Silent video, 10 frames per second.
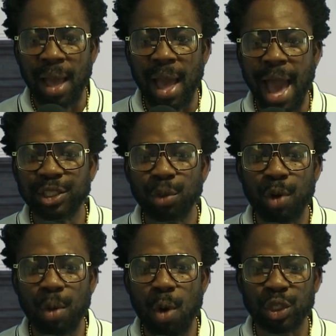and to
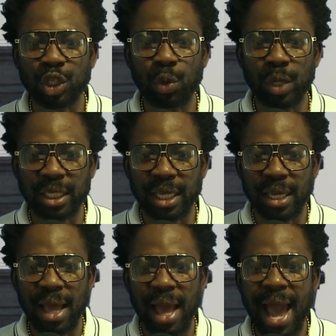promote
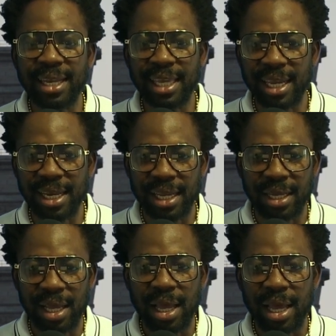unity and
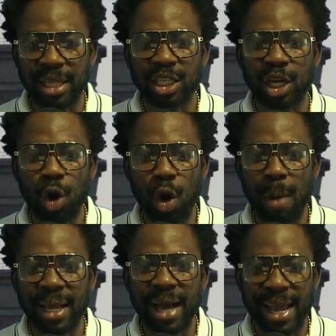healing in the
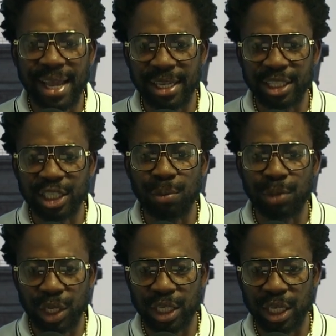global Guyanese
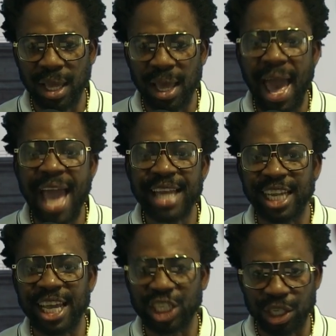community and
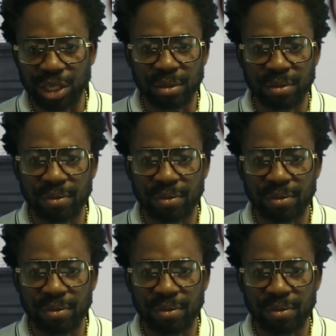nation.